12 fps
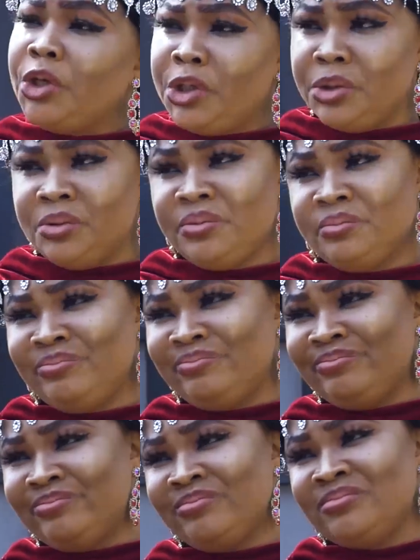you.
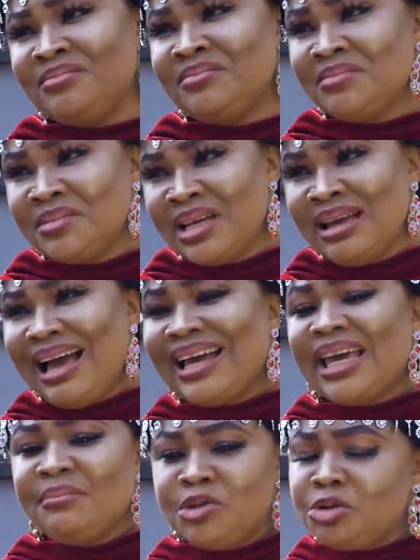I
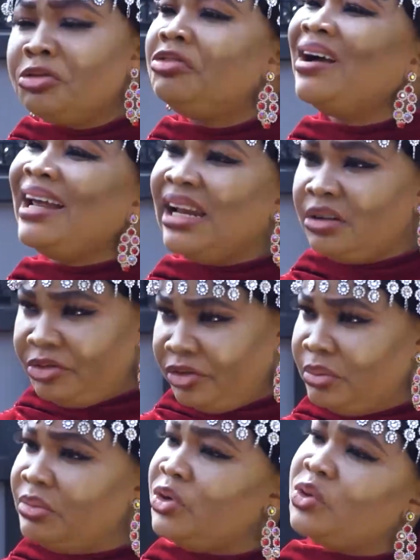came to find out
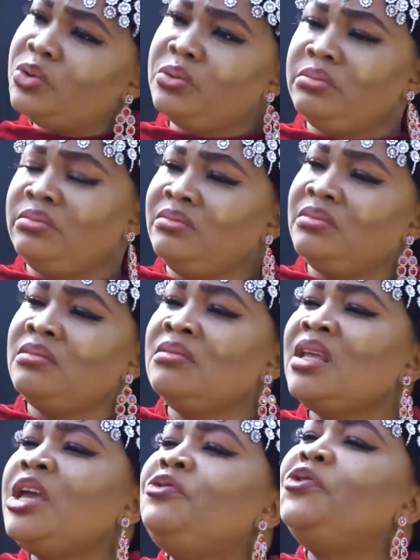from you
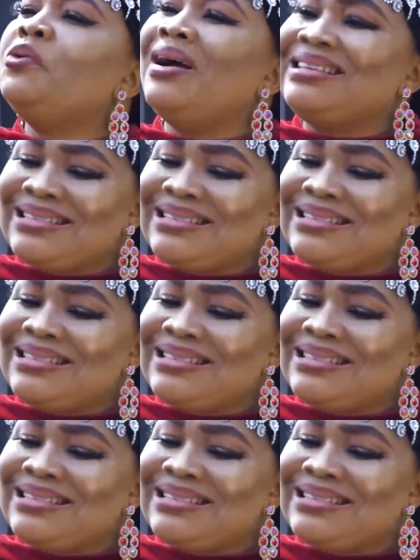if you were